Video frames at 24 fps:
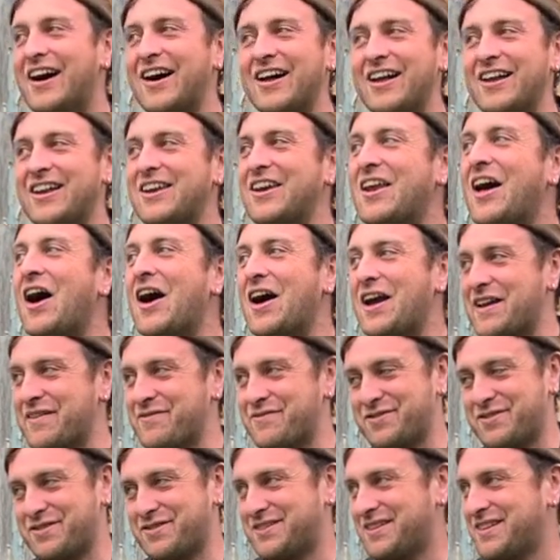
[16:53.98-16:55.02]

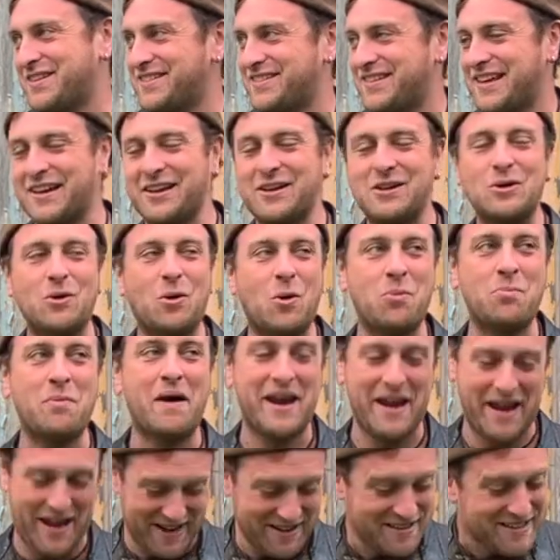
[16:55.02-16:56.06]
lives, single or
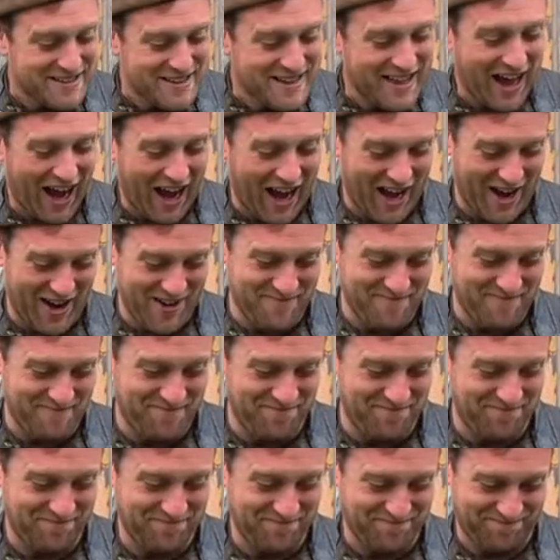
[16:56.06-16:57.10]
many.
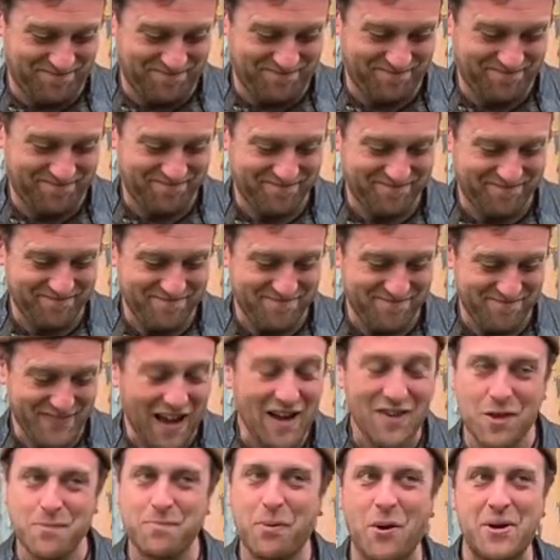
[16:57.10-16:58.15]

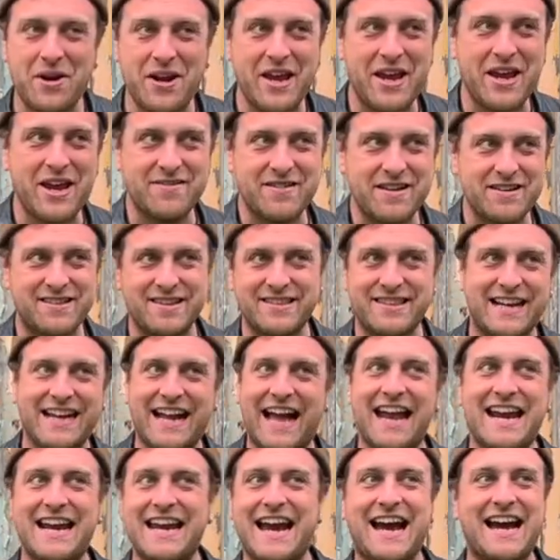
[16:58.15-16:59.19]
The point here is the
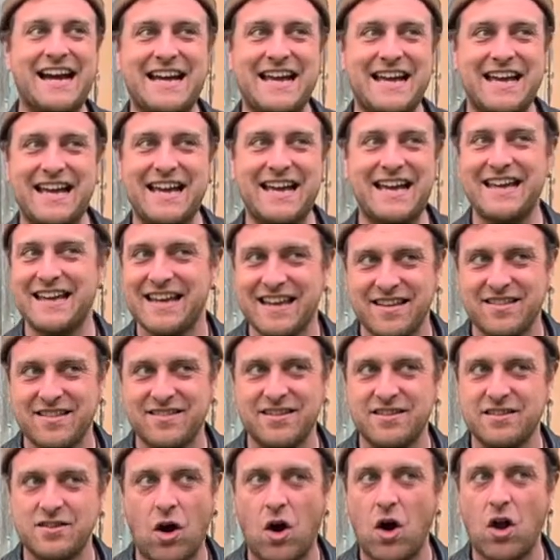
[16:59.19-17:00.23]
Cailleach is
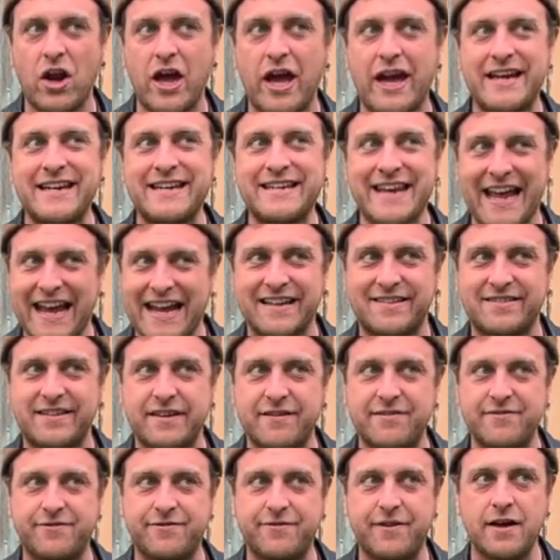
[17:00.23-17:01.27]
not a
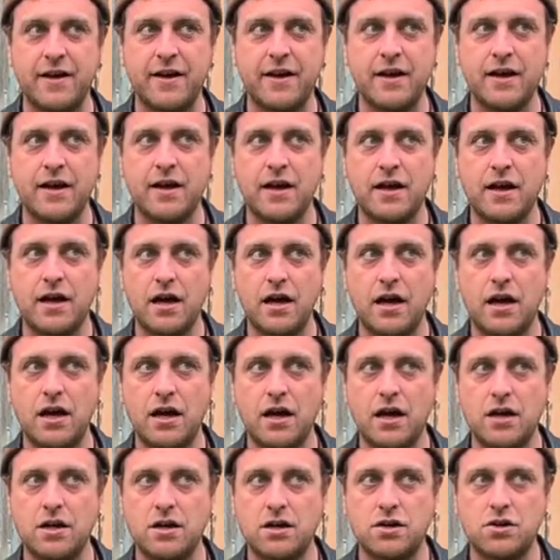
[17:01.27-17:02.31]
negative
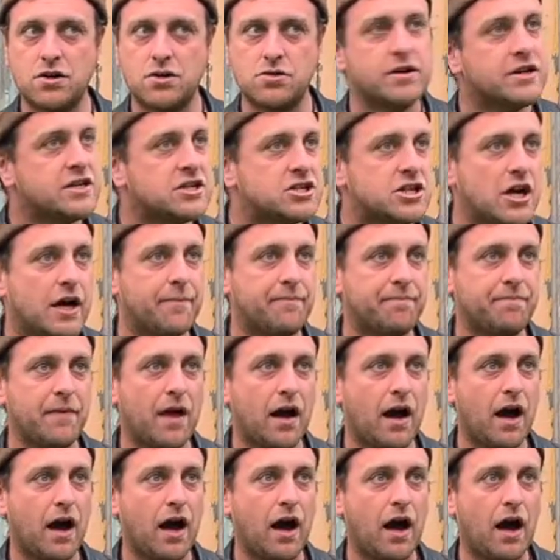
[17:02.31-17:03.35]
creature
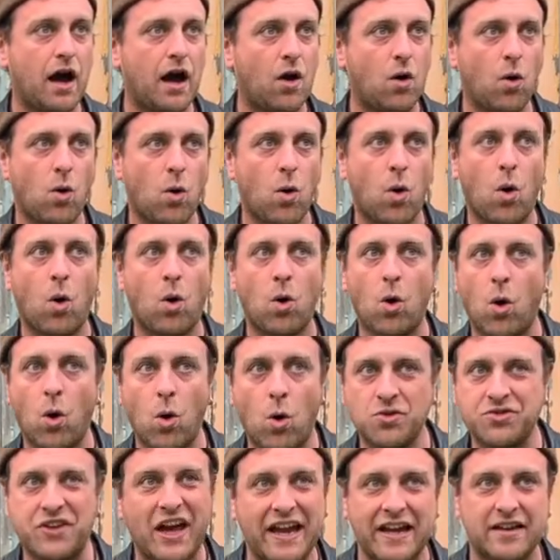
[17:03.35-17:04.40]
or
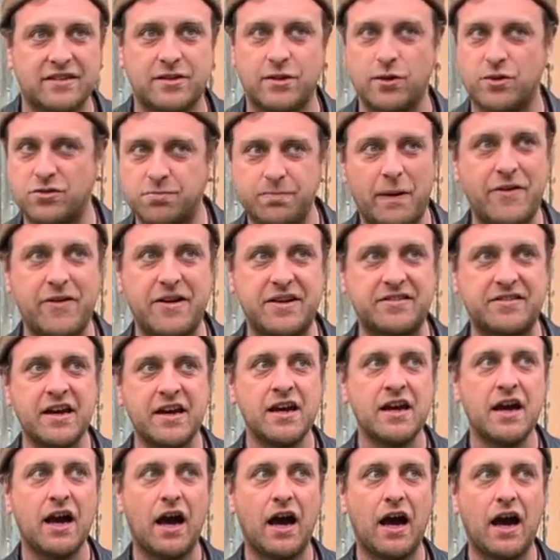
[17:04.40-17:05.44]
deity or spirit,
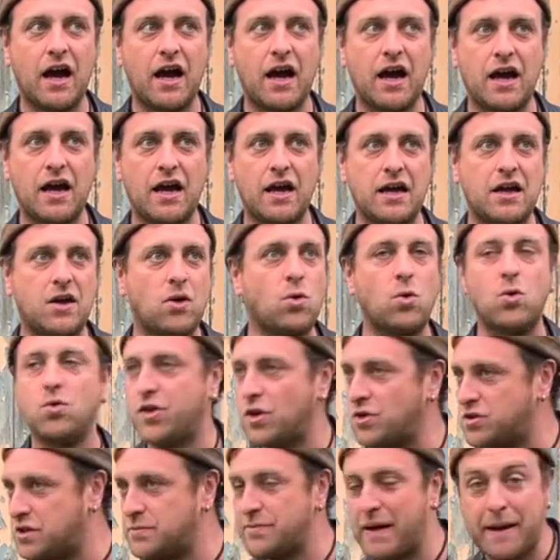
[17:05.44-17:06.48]
although
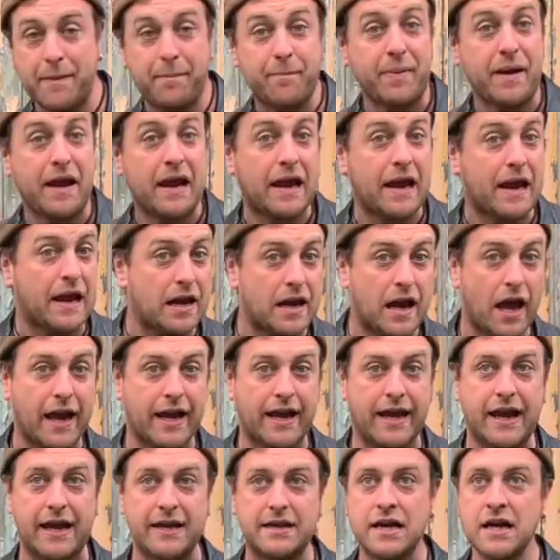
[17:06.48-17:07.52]
she may appear like
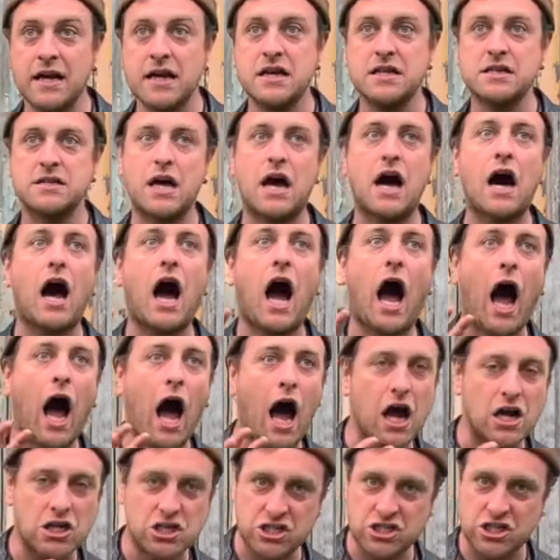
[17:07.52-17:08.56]
it. The
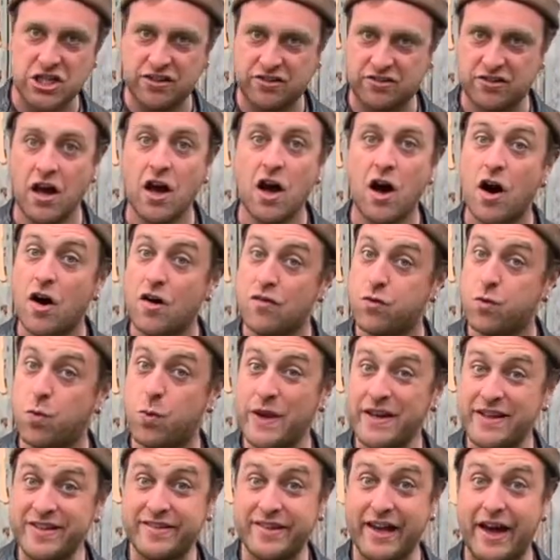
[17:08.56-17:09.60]
harshness of
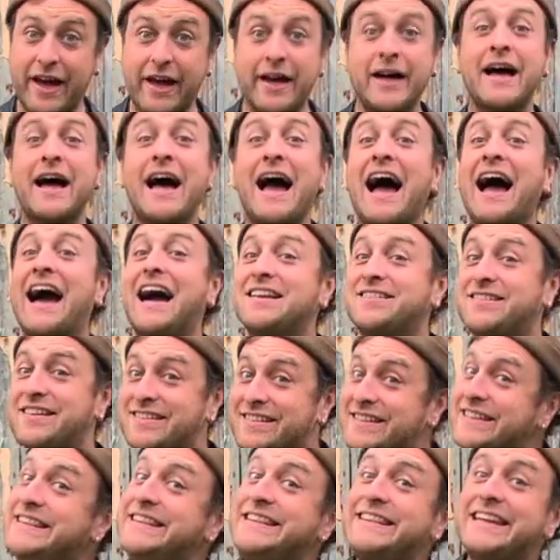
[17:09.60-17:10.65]
winter has
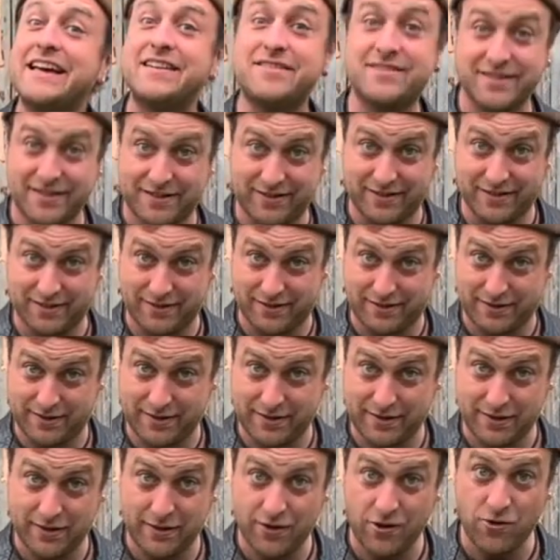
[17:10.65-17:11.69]
its lessons
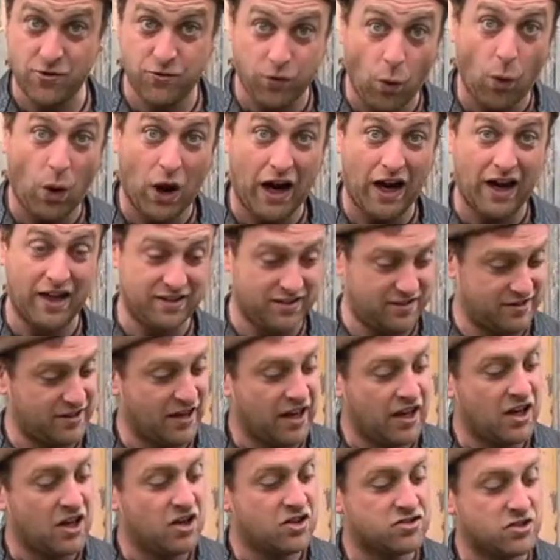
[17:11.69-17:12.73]
for us.
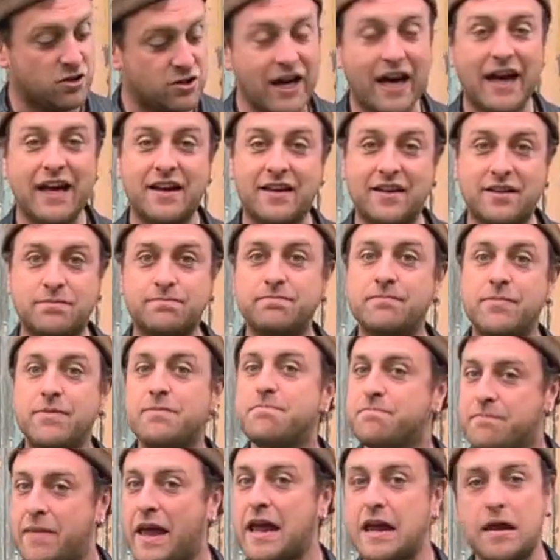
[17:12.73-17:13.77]
So that is
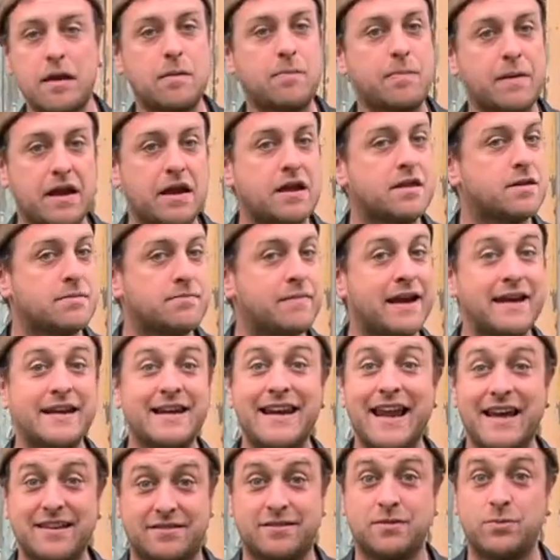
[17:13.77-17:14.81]
maybe the main
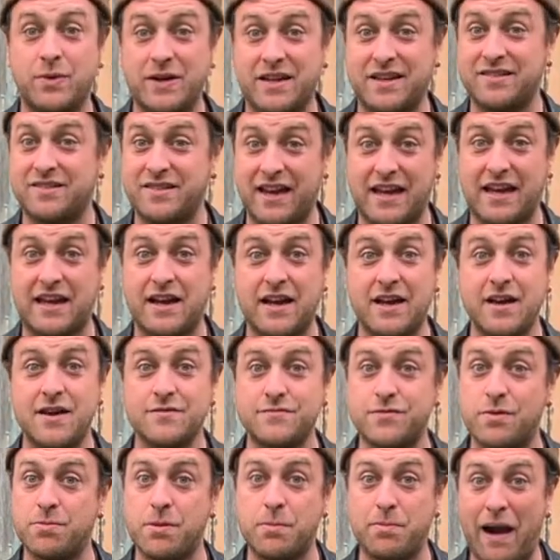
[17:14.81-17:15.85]
lesson we can take
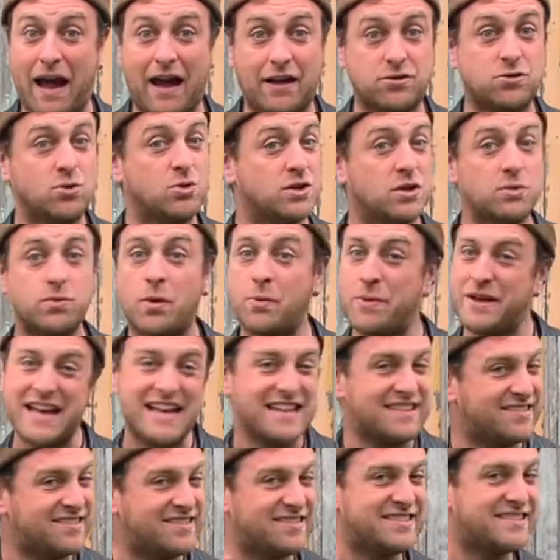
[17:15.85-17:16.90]
from the Blackthorn, that when we get
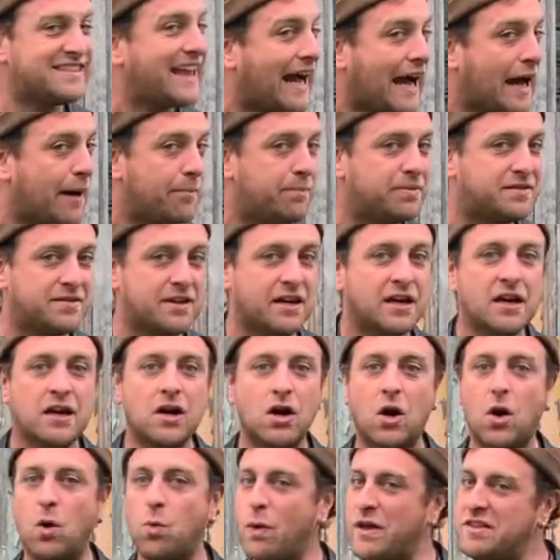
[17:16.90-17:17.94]
stabbed
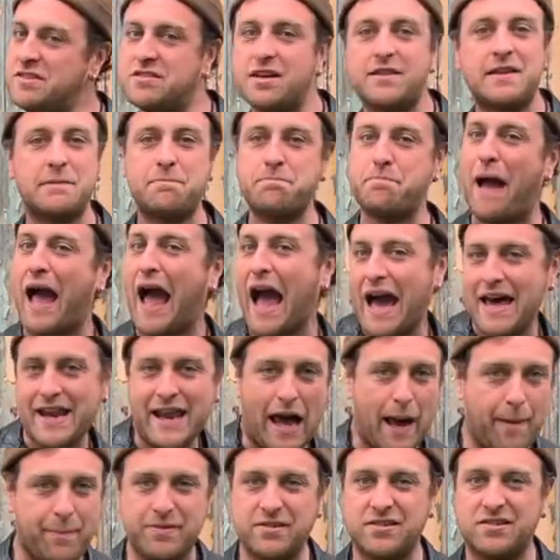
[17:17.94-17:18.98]
or when something bad
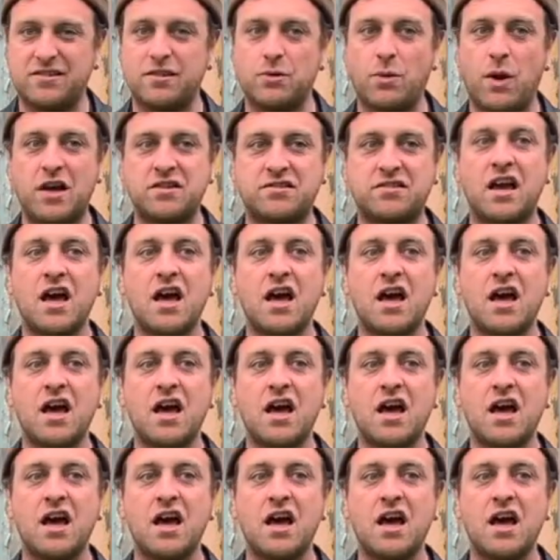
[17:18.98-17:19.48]
happens to us,